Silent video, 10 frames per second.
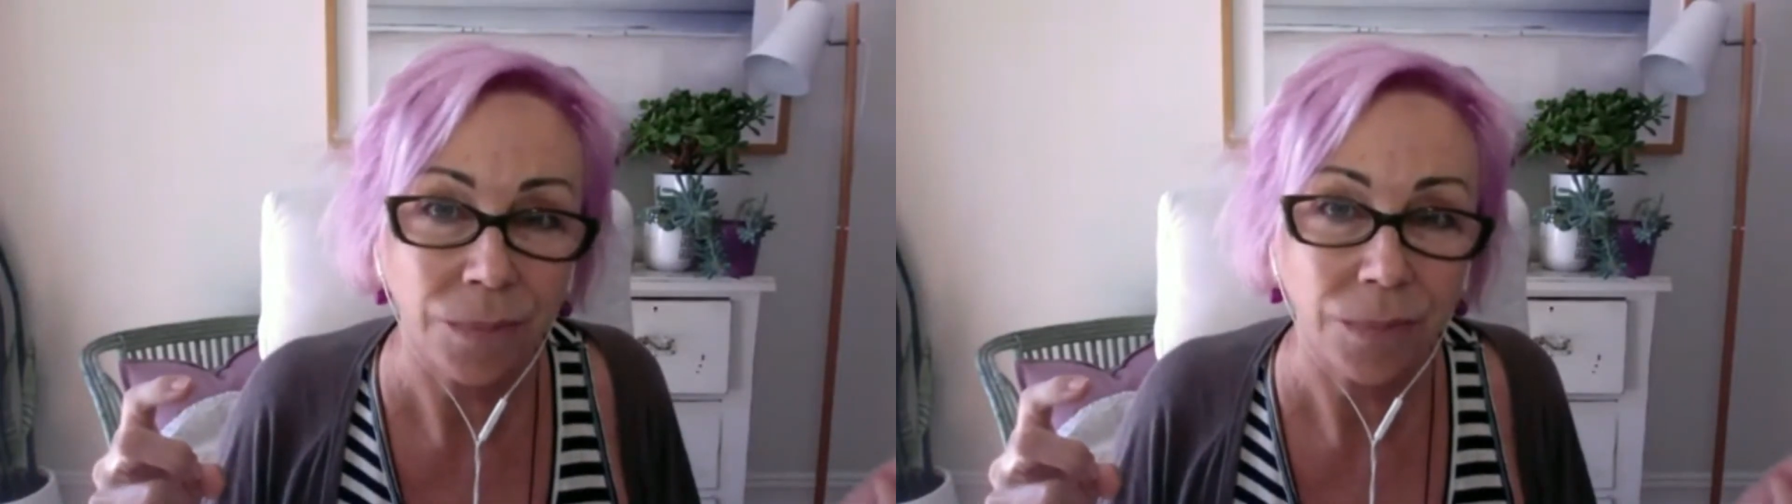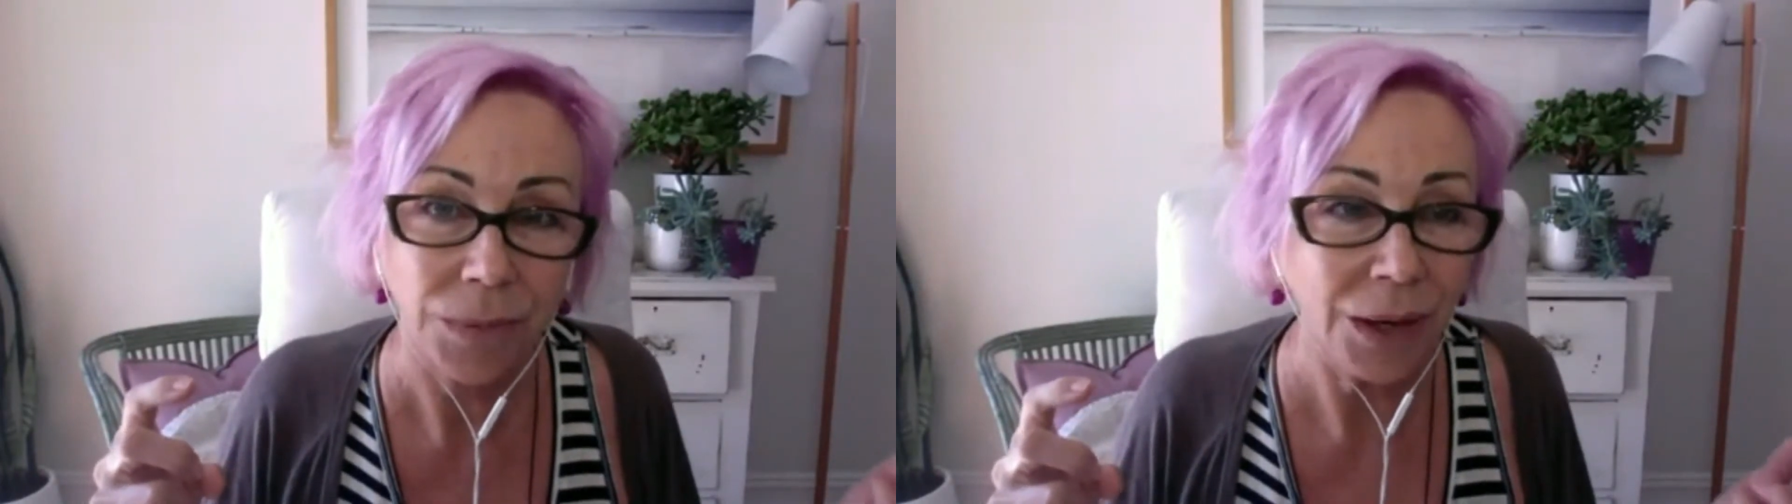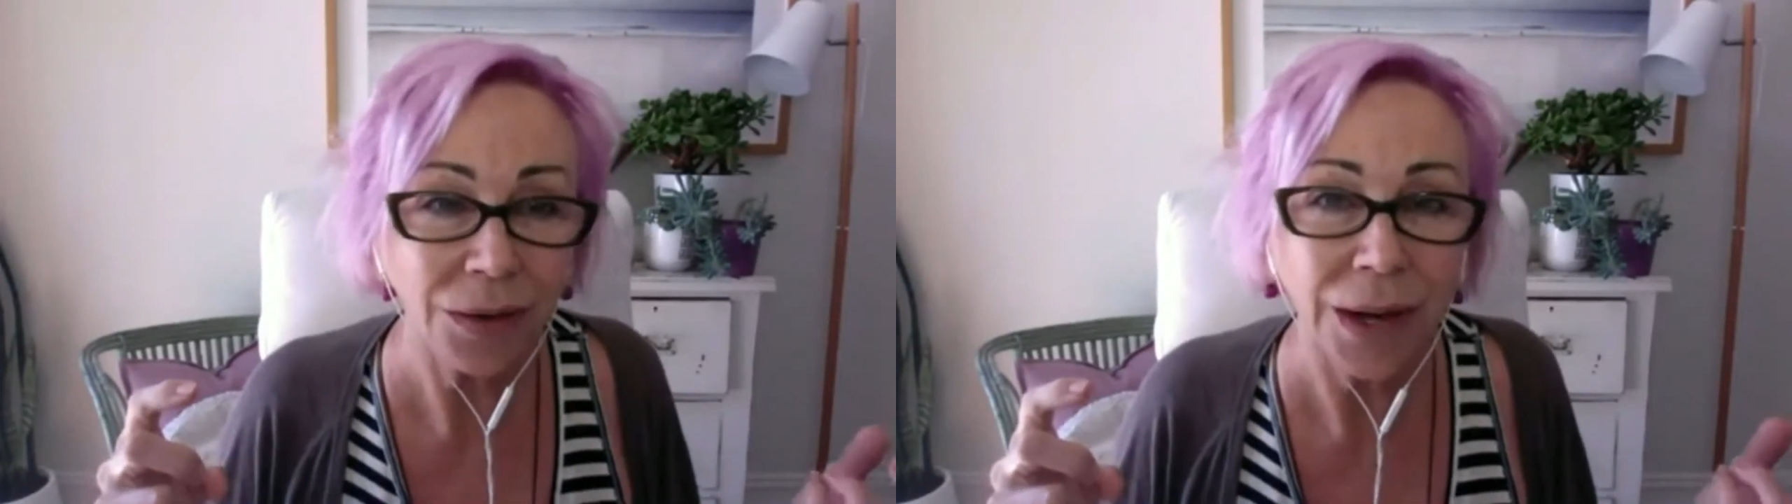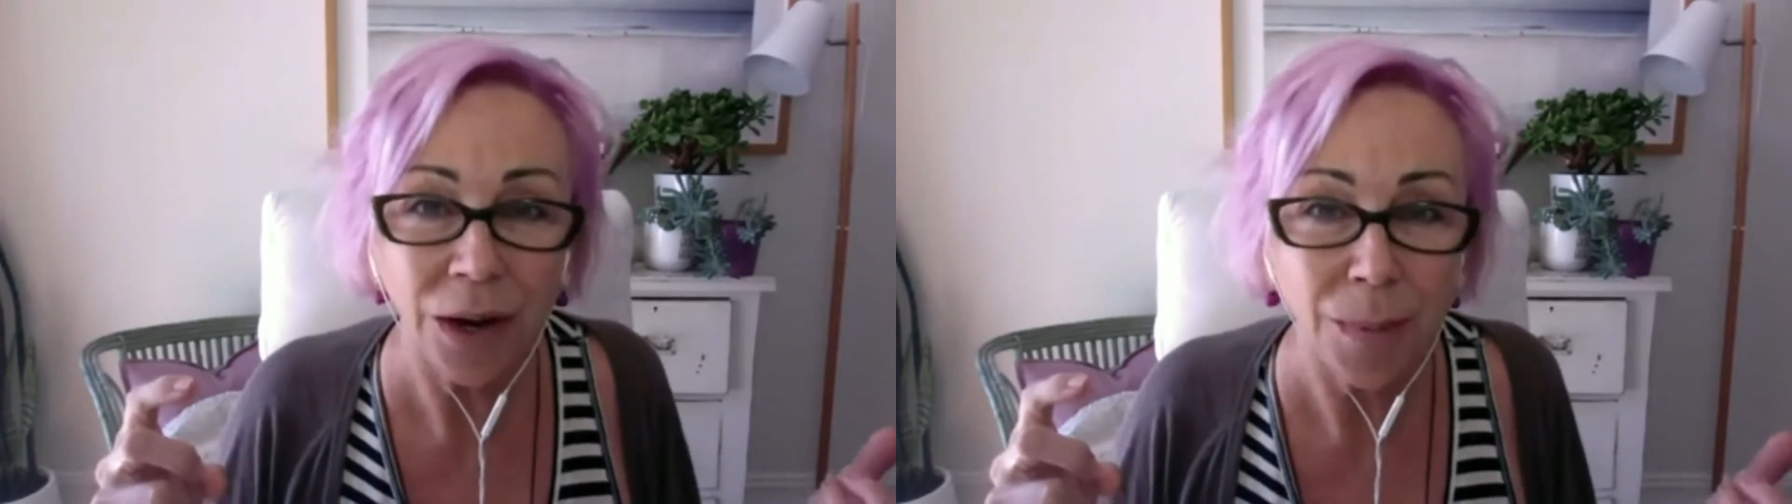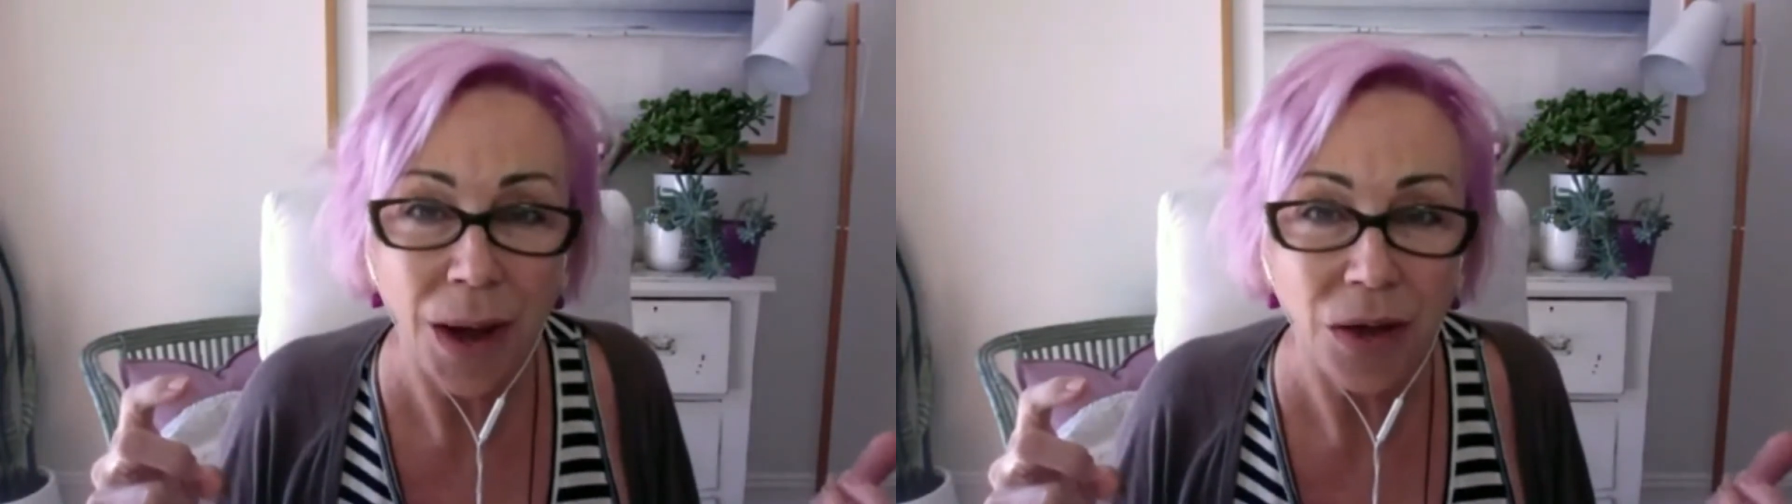They don't care
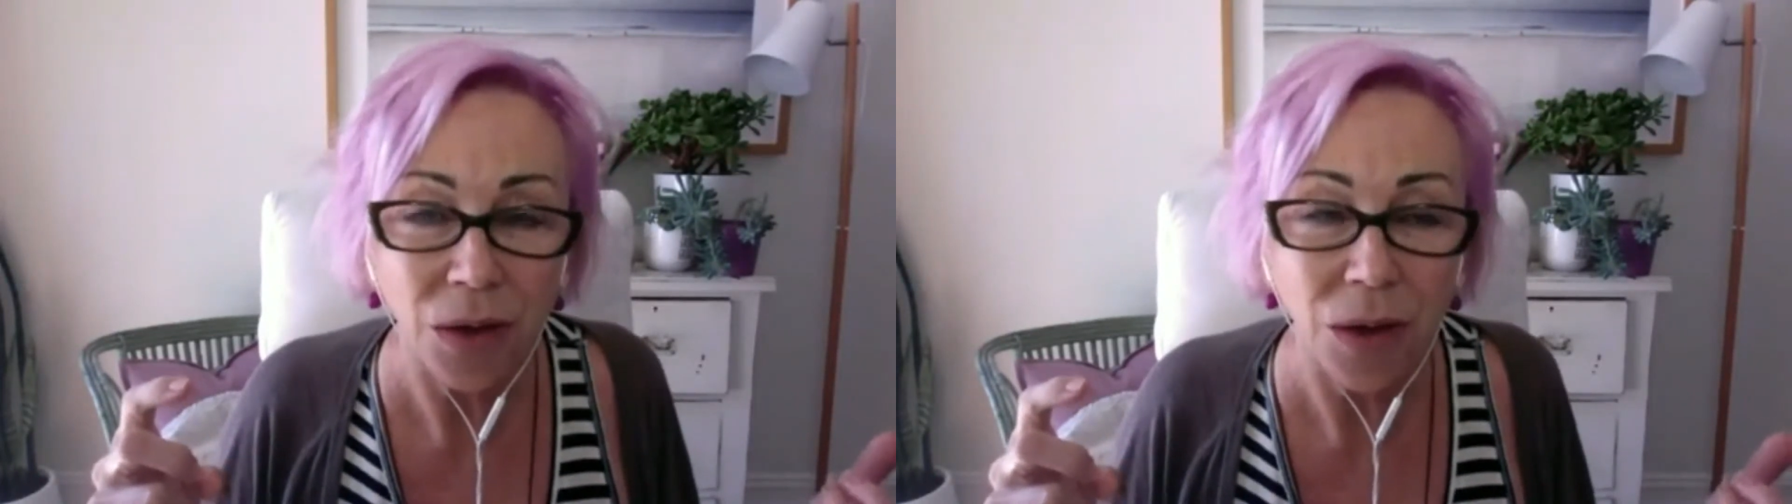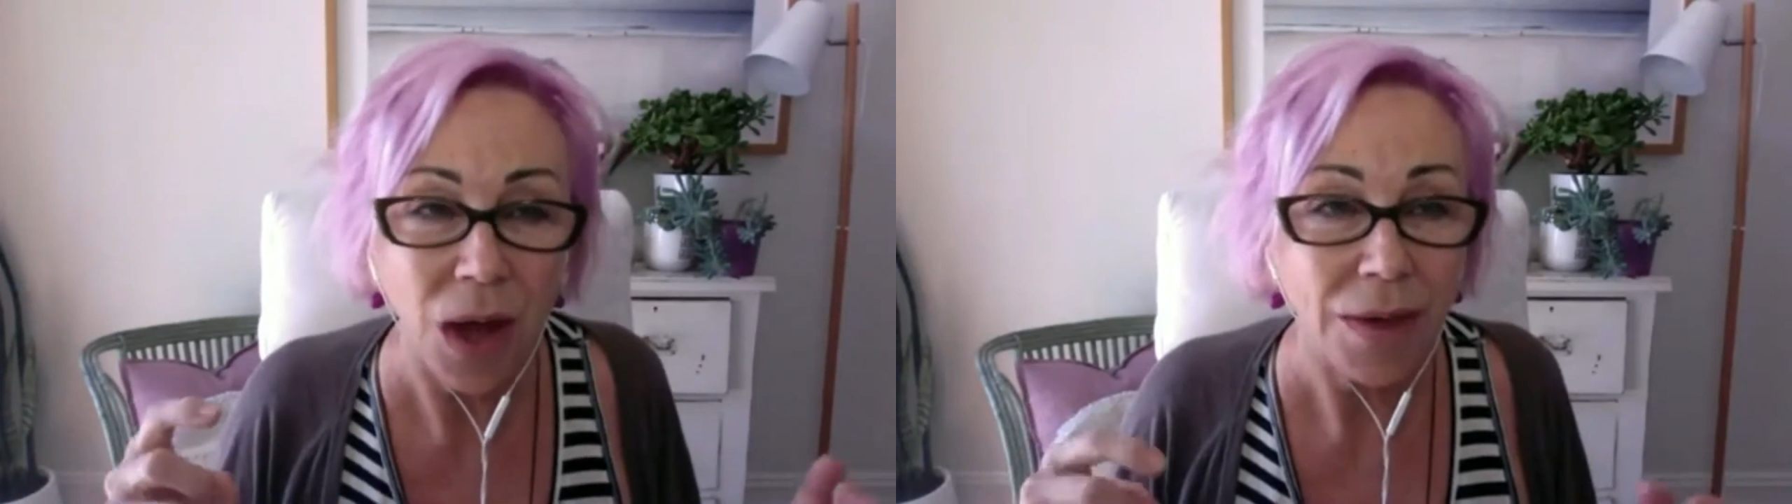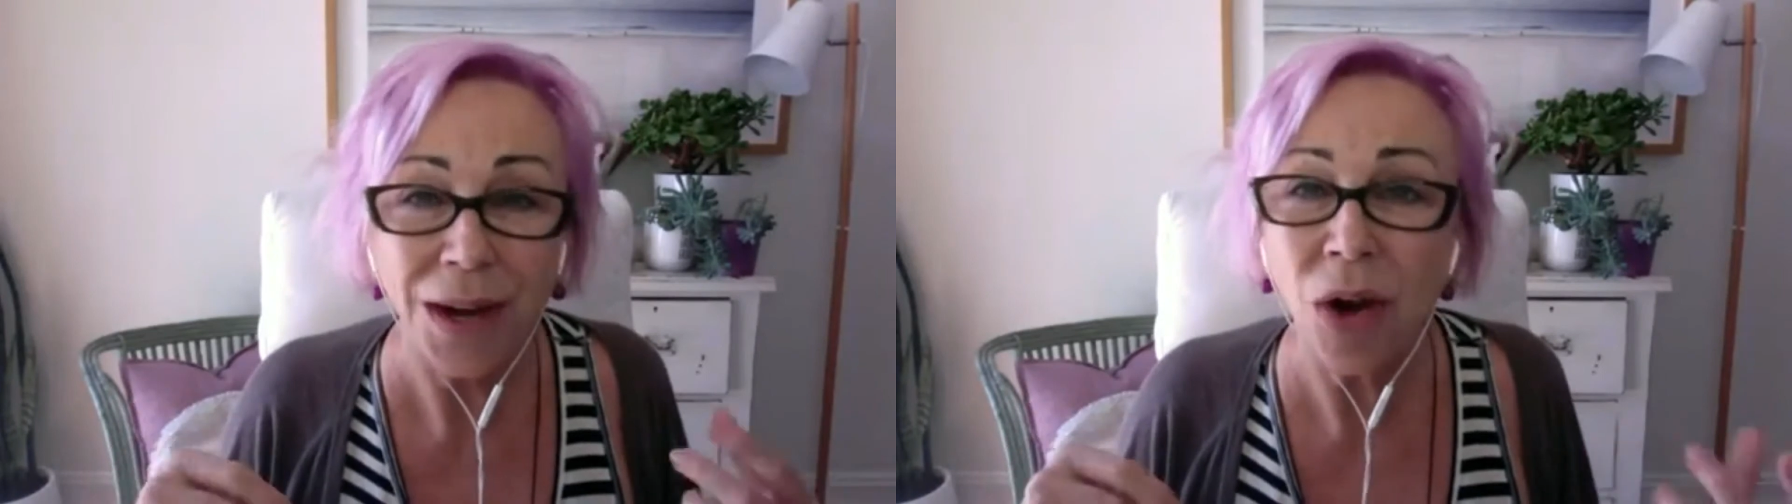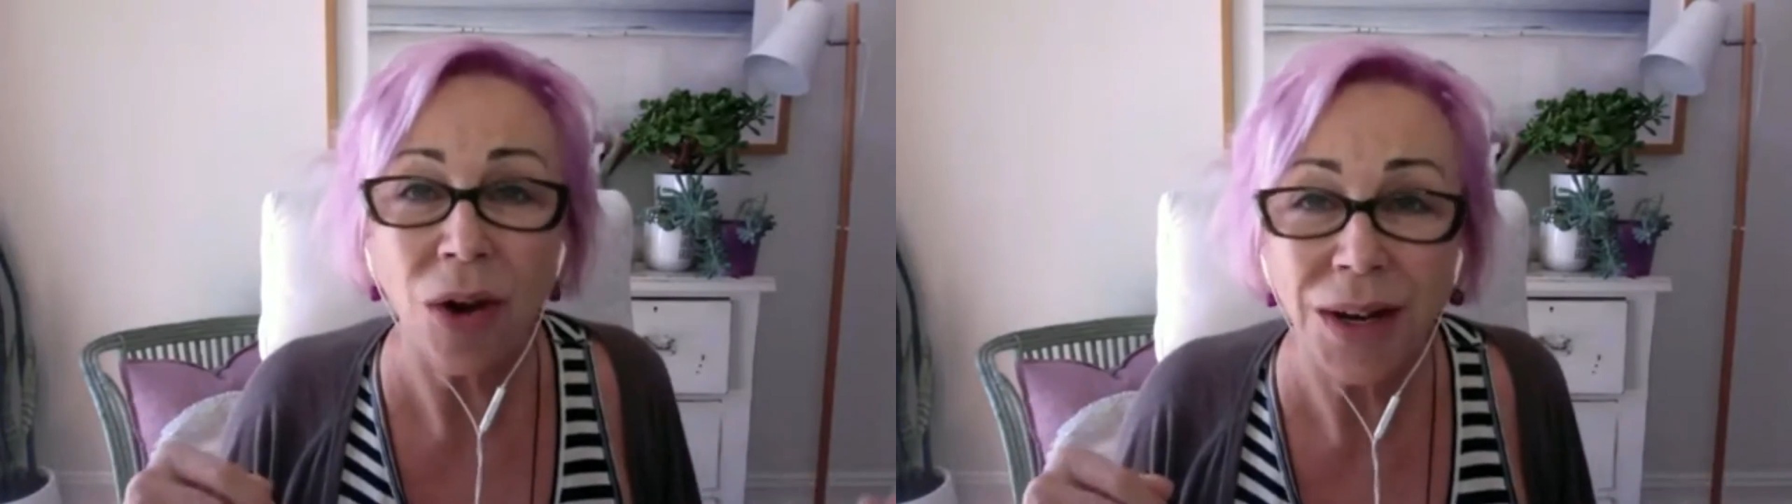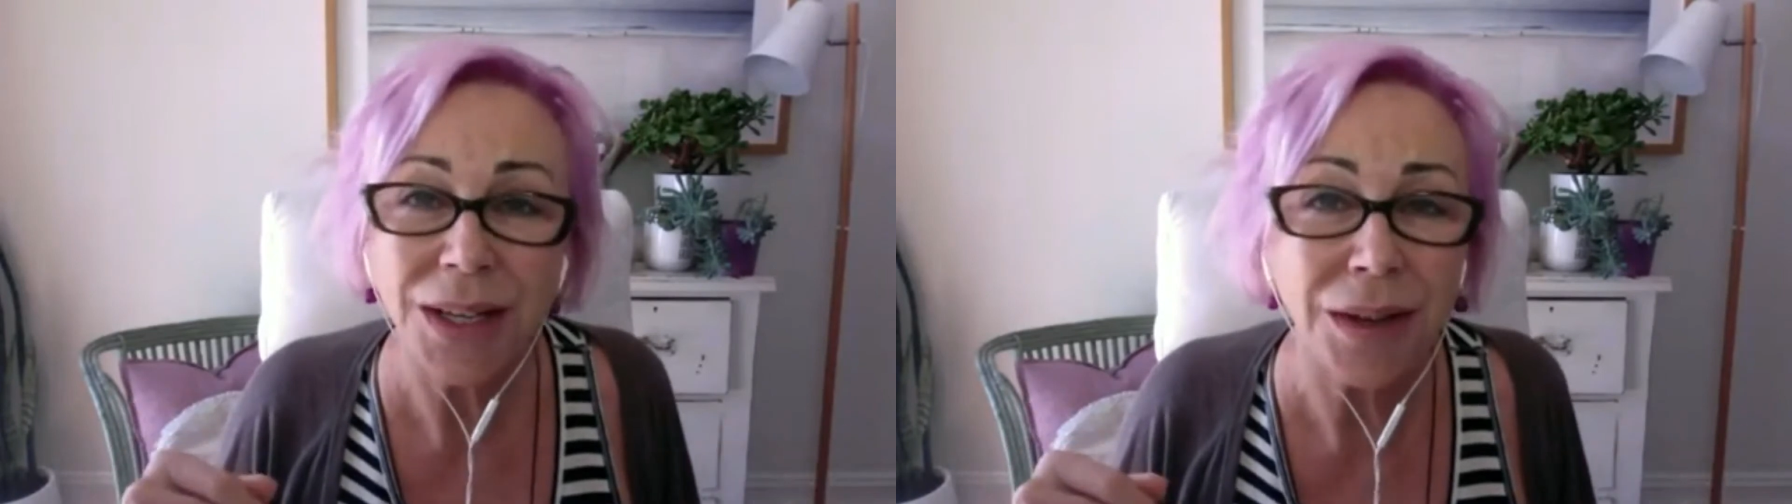about you. They're not
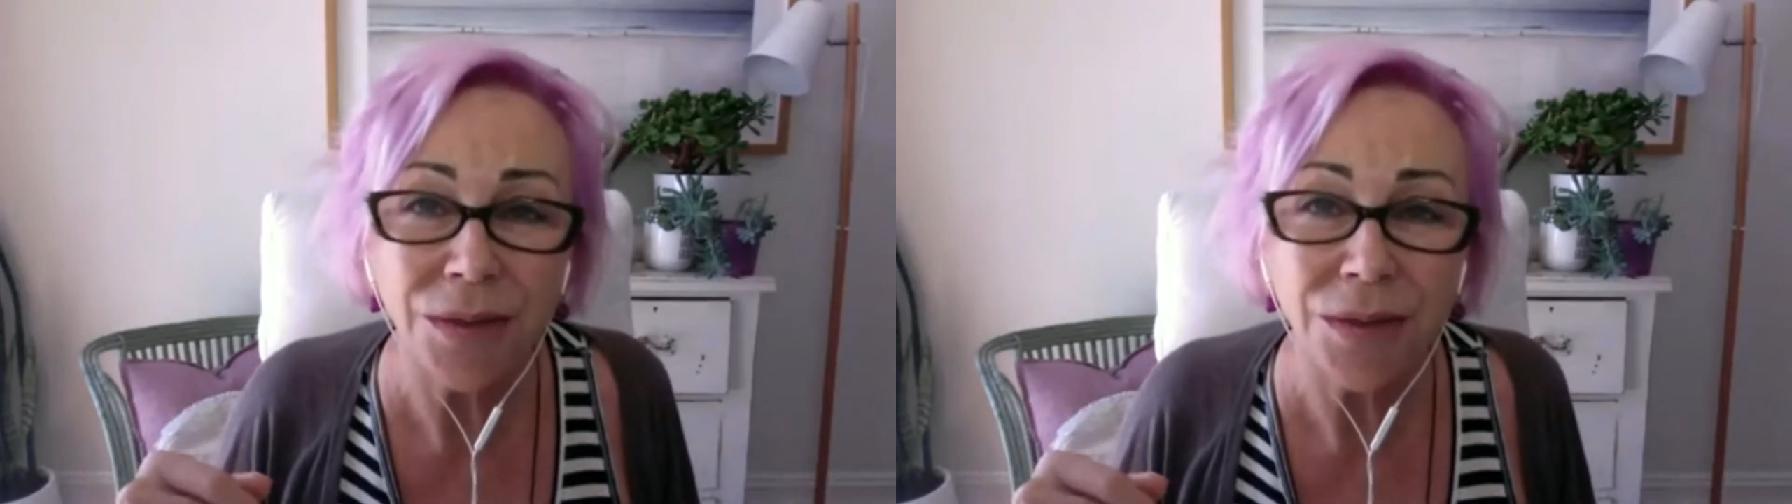going to give